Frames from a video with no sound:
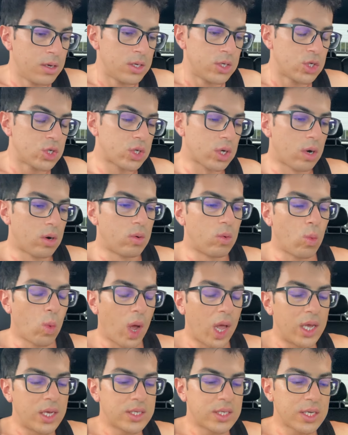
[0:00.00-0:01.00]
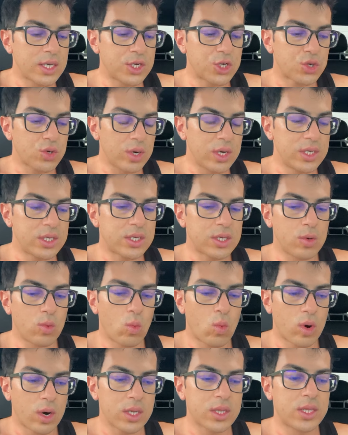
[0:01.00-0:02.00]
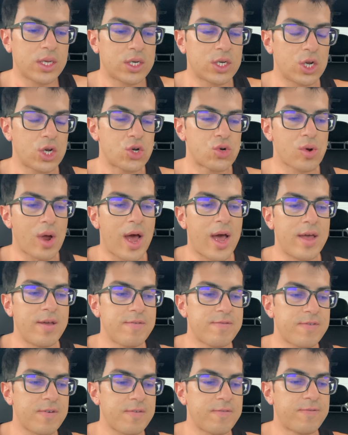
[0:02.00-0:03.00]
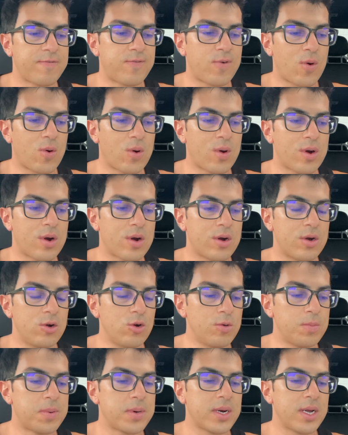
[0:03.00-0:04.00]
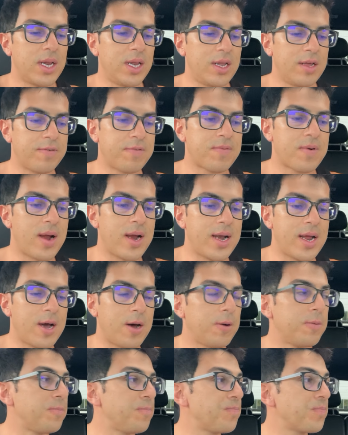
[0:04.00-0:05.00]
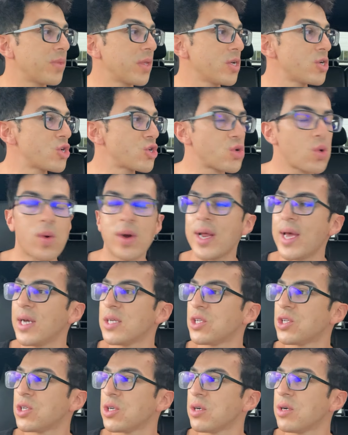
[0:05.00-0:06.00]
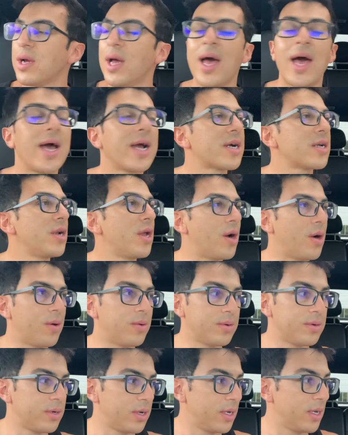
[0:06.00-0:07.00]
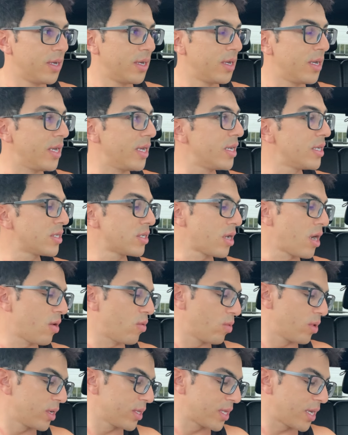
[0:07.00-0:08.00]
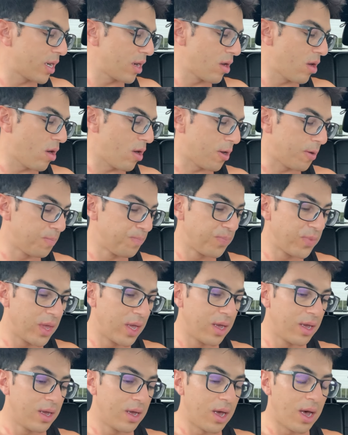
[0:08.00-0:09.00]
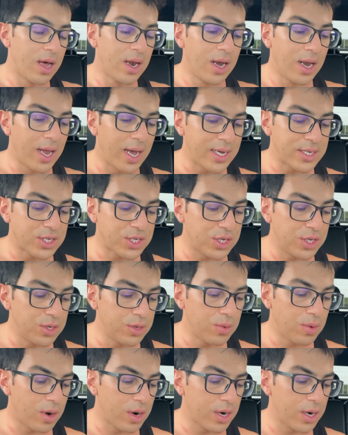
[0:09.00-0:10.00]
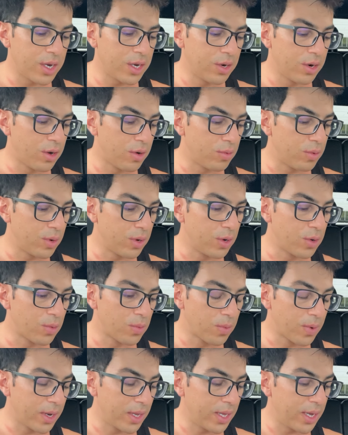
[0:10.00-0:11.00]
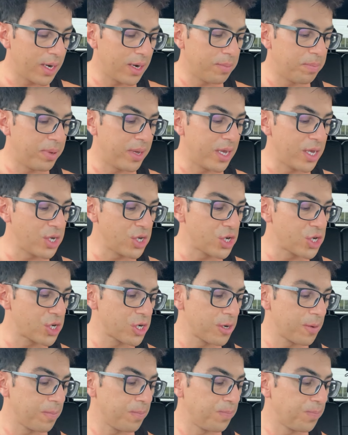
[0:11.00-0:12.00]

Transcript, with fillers: so is it is it worth it to drive for Uber and Lyft right now? Short answer, heck no. It is not worth it at all unless you are, you know, you're really in a pinch.